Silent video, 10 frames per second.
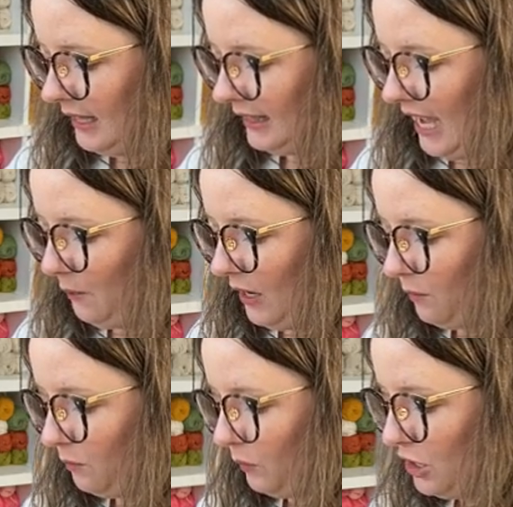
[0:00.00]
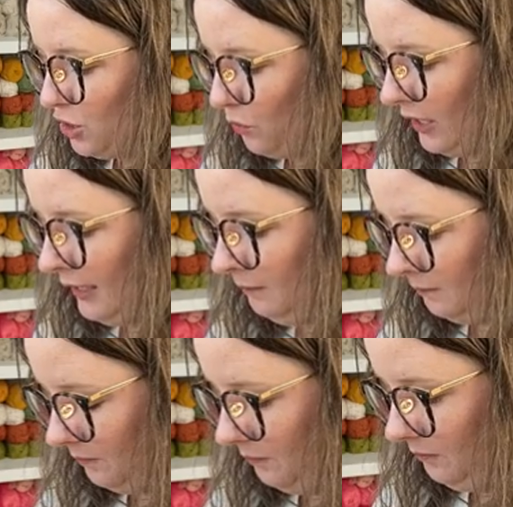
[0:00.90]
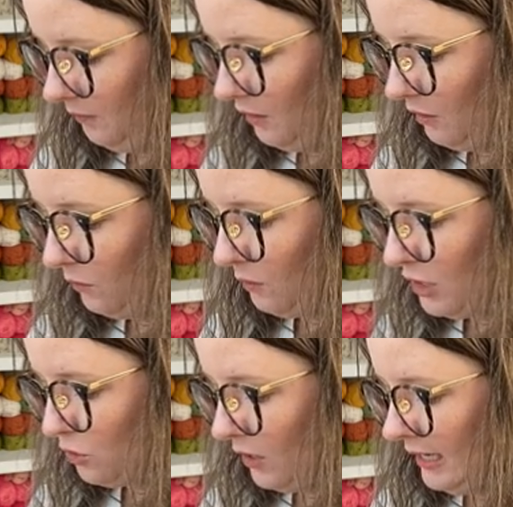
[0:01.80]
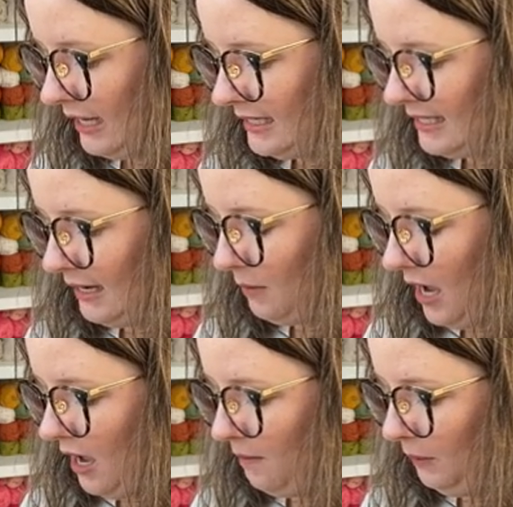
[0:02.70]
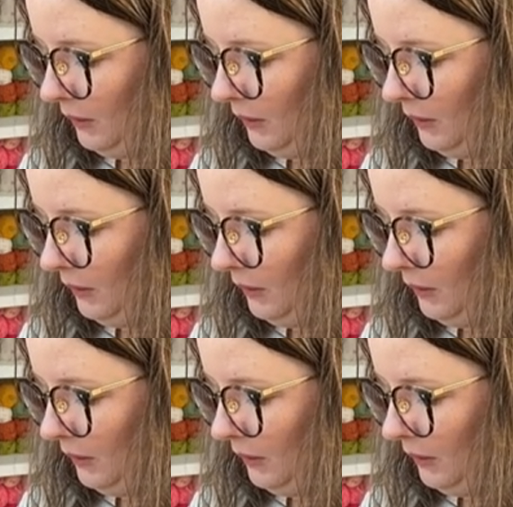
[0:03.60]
That way, when we join, when we join and seam up,